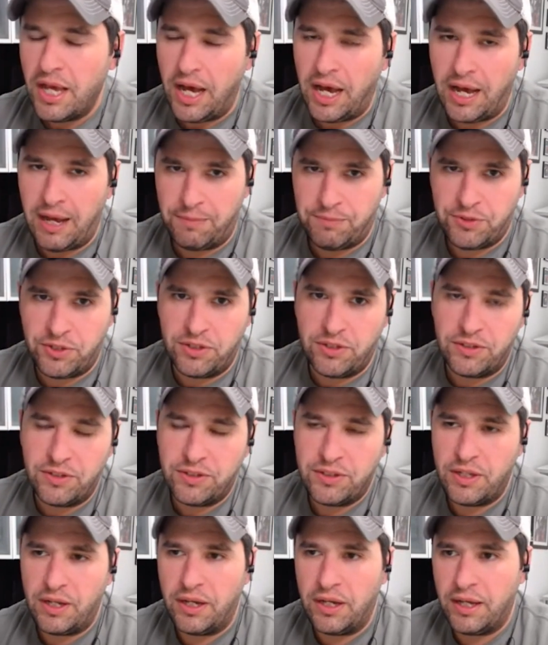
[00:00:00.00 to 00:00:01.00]

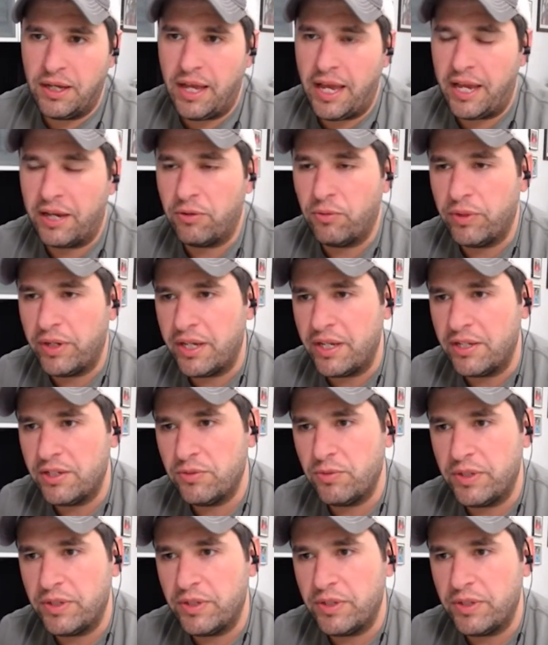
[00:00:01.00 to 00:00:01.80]
options, uh, equities.